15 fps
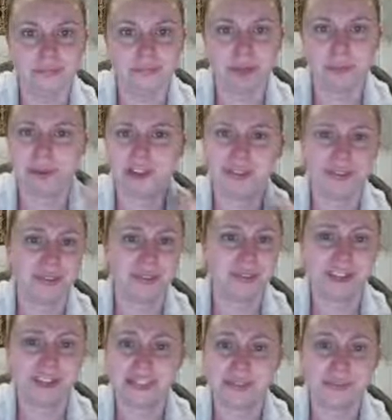It'd be good if
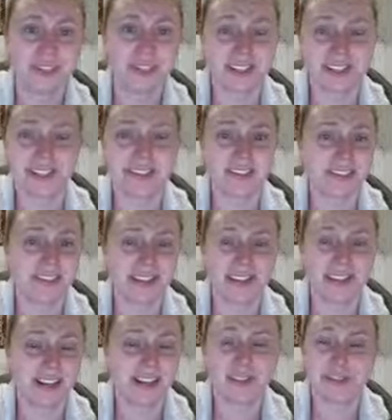these would stick to
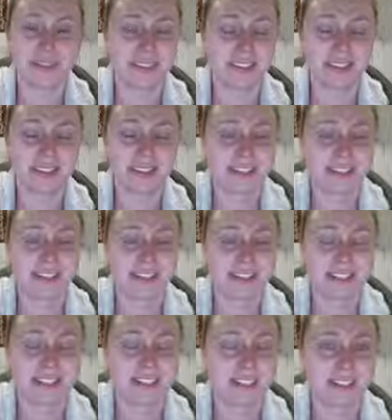their own series.